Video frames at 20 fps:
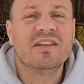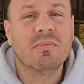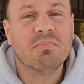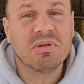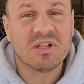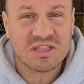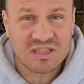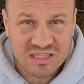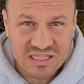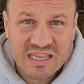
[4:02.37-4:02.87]
to
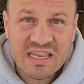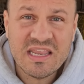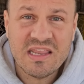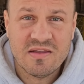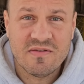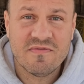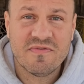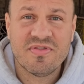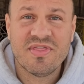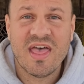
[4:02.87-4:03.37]

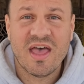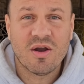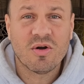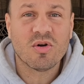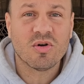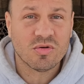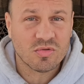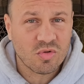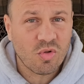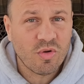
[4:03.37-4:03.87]
believe that
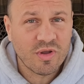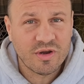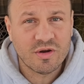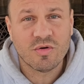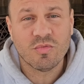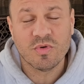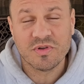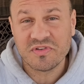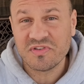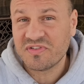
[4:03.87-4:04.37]
her lawyer
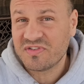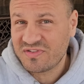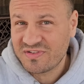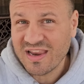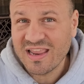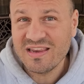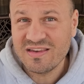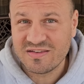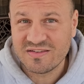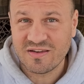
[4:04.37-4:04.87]
would
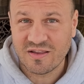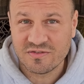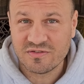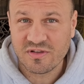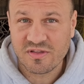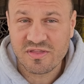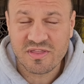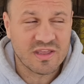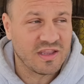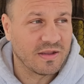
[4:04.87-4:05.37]
state such
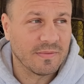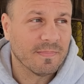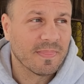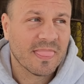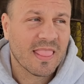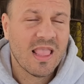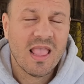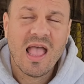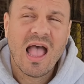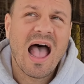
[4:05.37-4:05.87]
a thing.
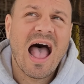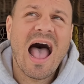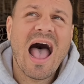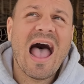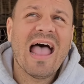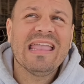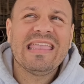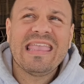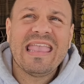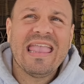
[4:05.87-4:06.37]

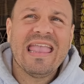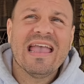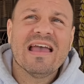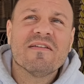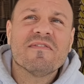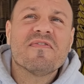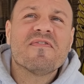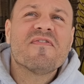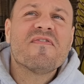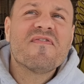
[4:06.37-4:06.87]
I
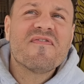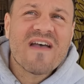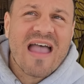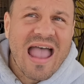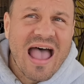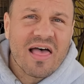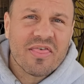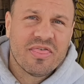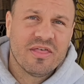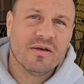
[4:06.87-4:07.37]
can't
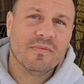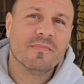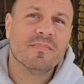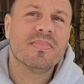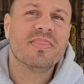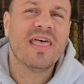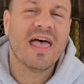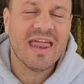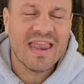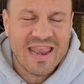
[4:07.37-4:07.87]
fathom
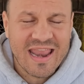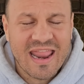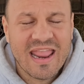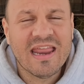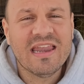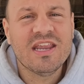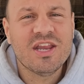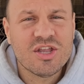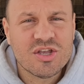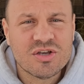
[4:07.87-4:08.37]
that
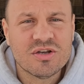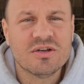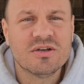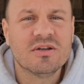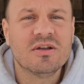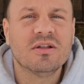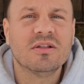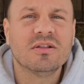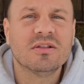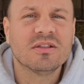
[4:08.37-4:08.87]
any
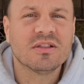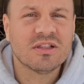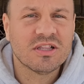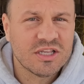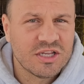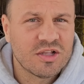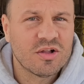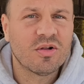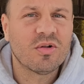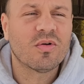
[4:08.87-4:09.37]
good
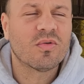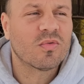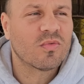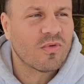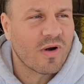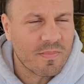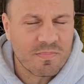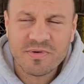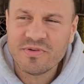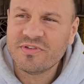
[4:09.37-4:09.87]
legal
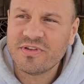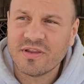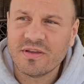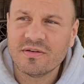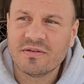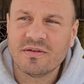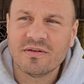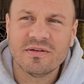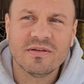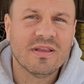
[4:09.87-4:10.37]

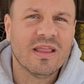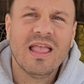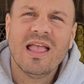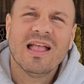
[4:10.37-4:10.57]
representative,